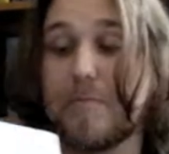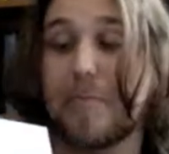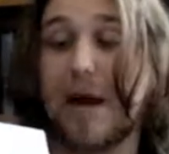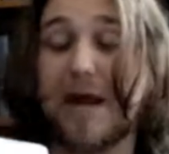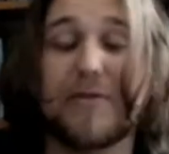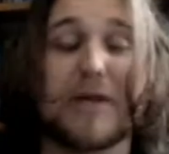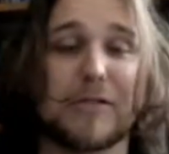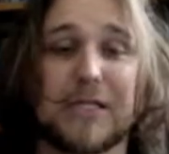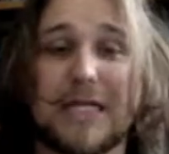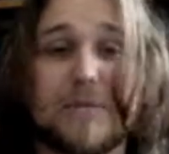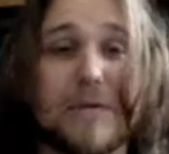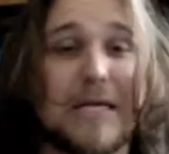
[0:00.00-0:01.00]
buying things on
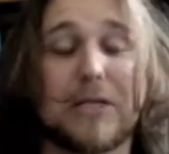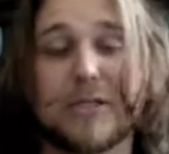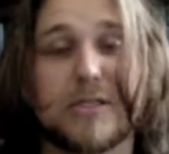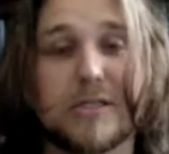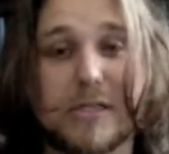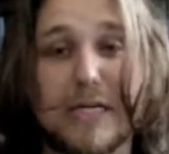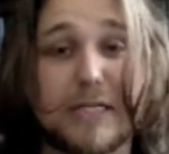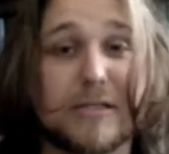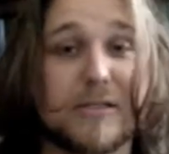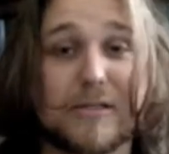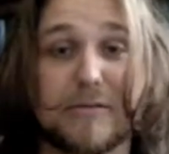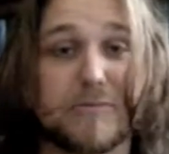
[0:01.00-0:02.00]
eBay,
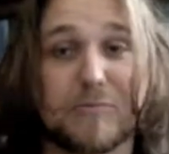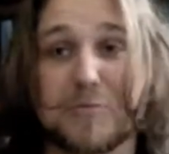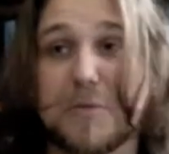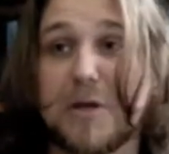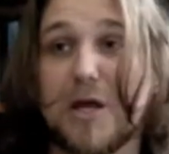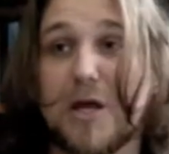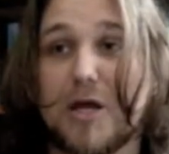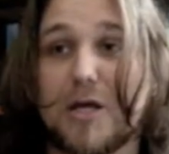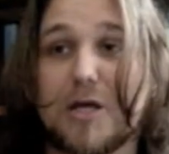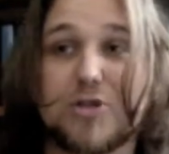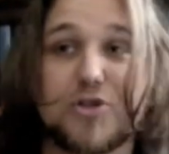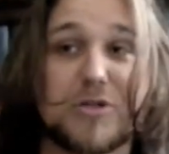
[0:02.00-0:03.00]
it's
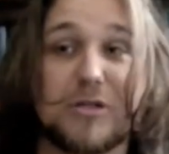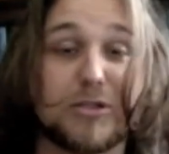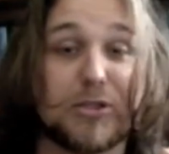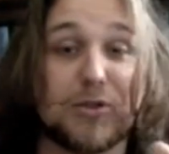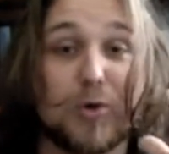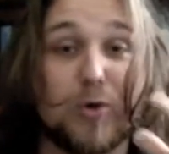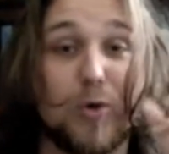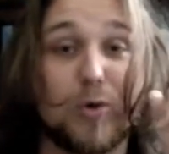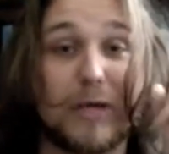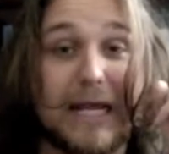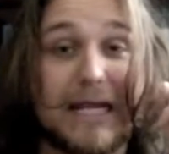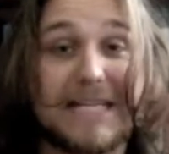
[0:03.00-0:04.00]
so
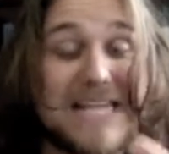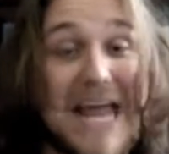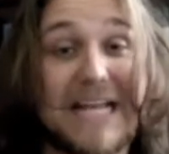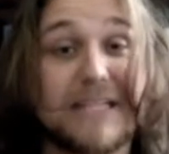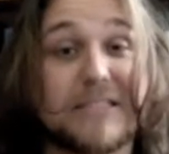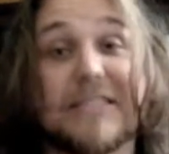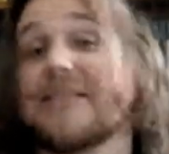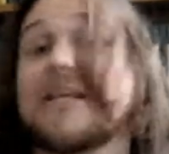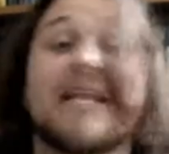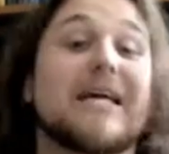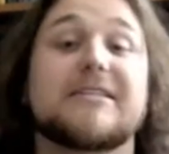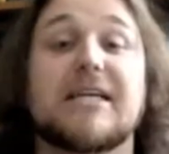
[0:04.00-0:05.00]
like tense in the
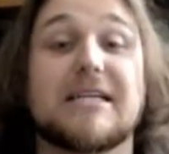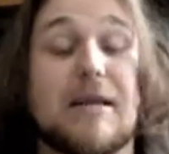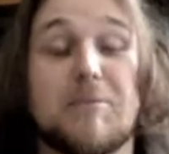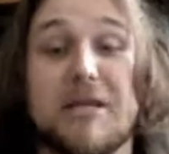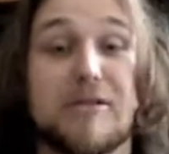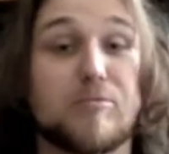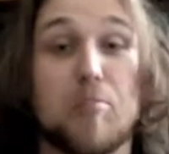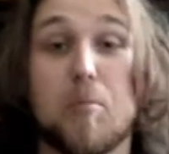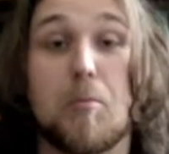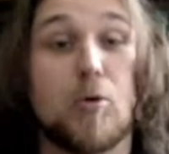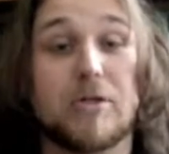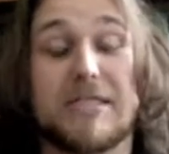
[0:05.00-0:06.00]
last second. I mean,
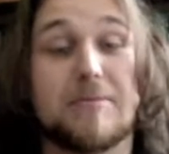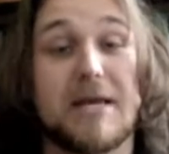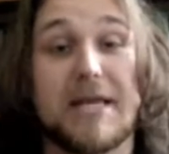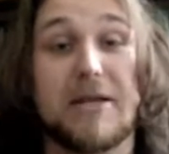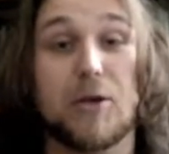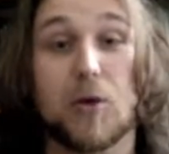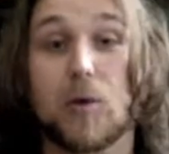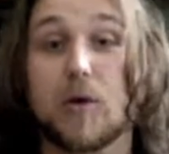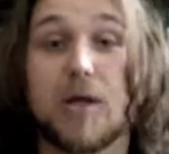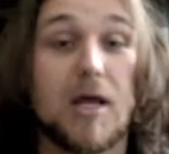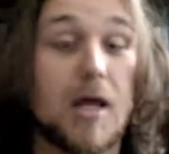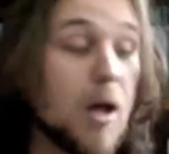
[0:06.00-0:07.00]
most of you might know,
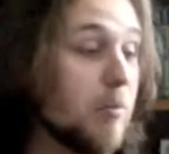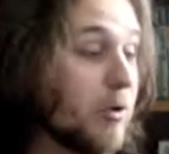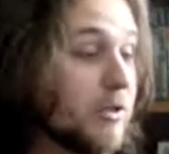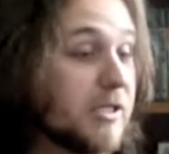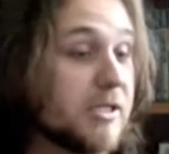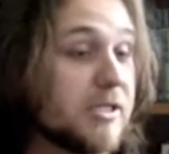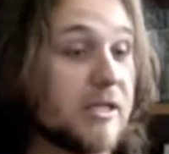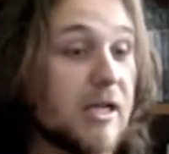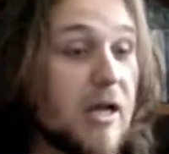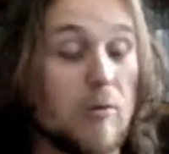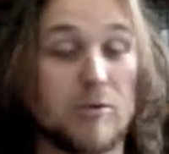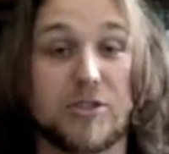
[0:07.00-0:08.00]
but
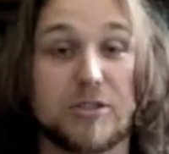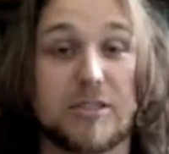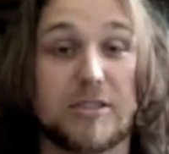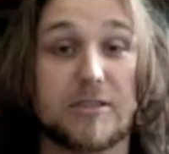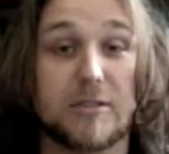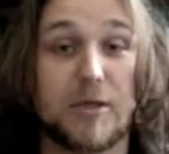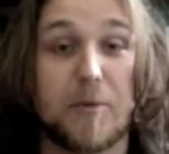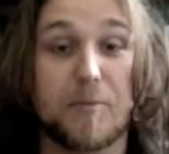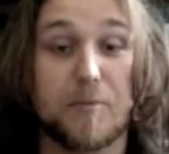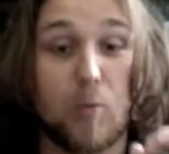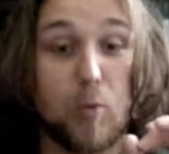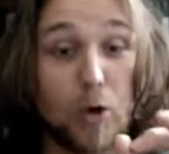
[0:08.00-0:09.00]
I was just
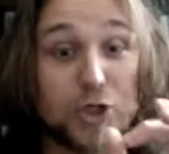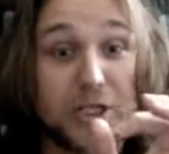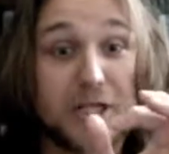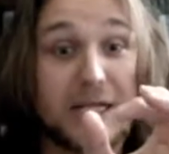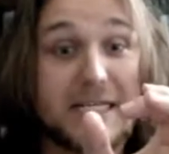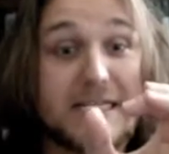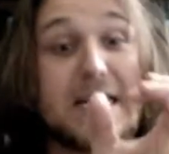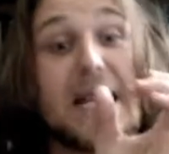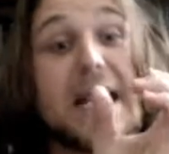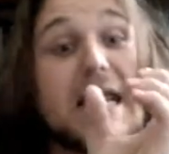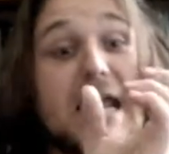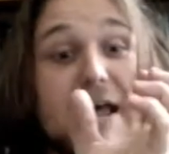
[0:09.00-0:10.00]
watching it
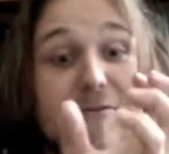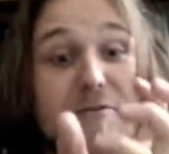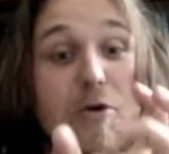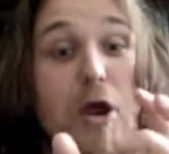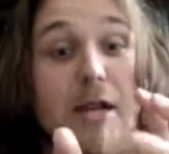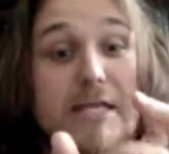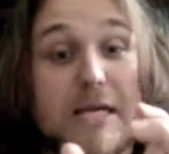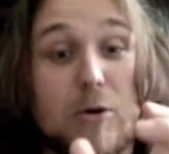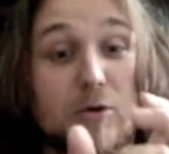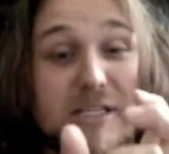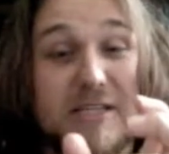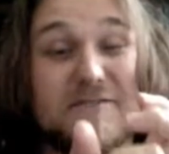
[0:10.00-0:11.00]
like
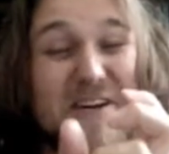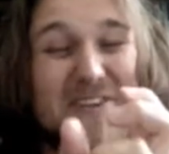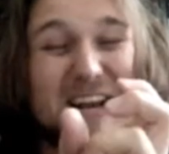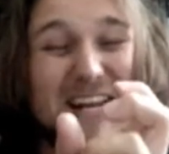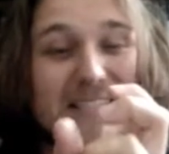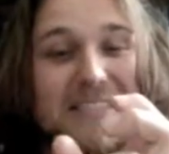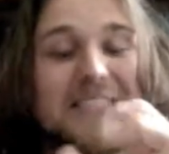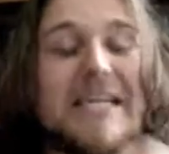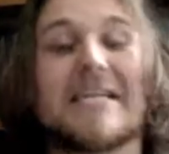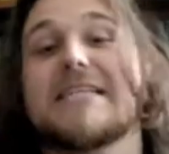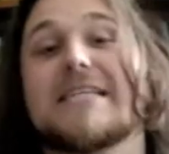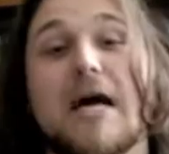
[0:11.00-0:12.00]
down to the very last
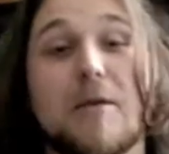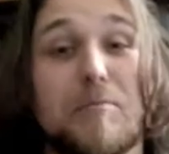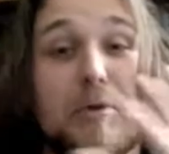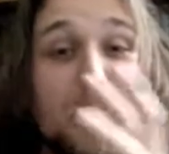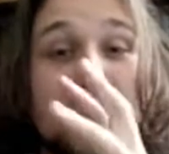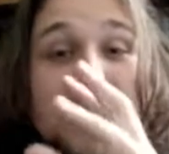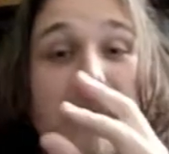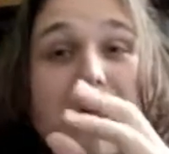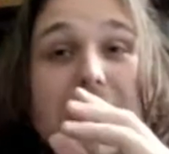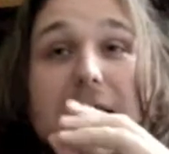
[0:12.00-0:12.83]
second. I had put me